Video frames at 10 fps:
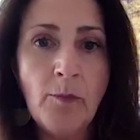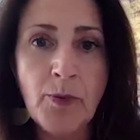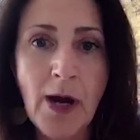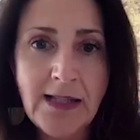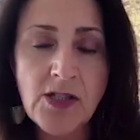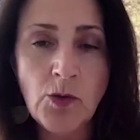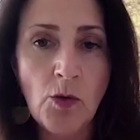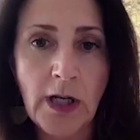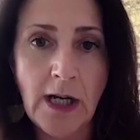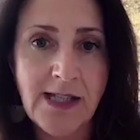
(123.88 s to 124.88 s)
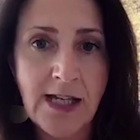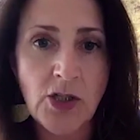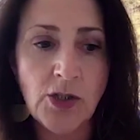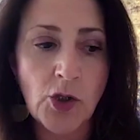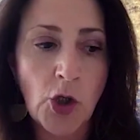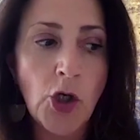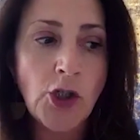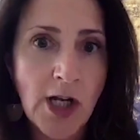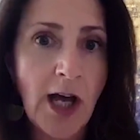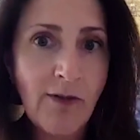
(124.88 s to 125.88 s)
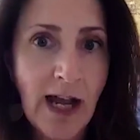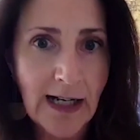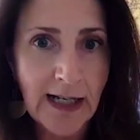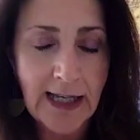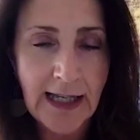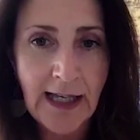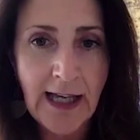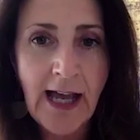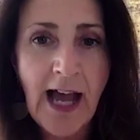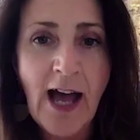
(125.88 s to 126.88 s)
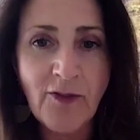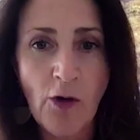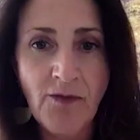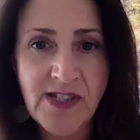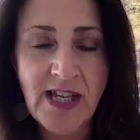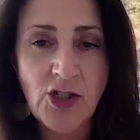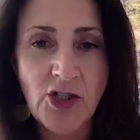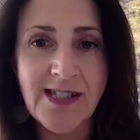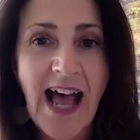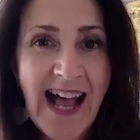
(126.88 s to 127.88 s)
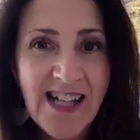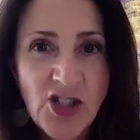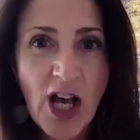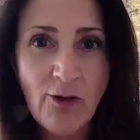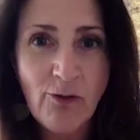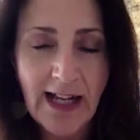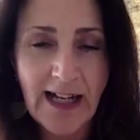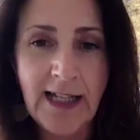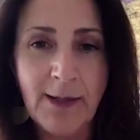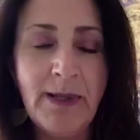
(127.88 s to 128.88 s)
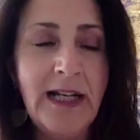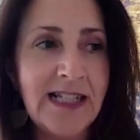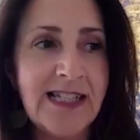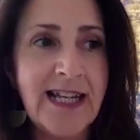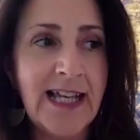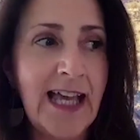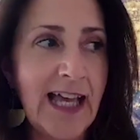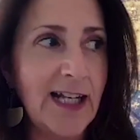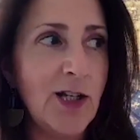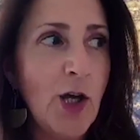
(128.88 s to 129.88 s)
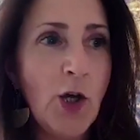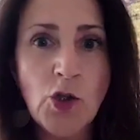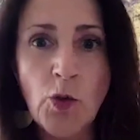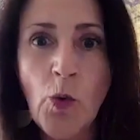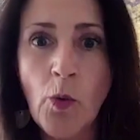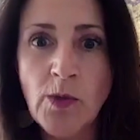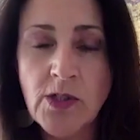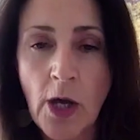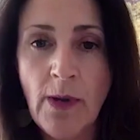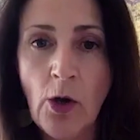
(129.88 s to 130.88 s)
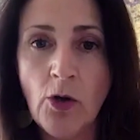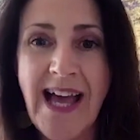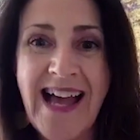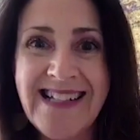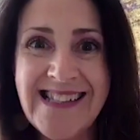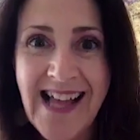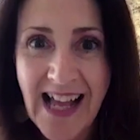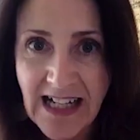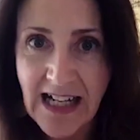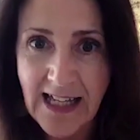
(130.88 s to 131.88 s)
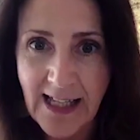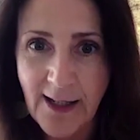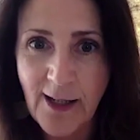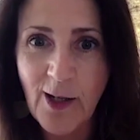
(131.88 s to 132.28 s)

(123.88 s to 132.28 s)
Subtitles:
brands and organizations could directly have conversations and directly be listening in to what was going on exactly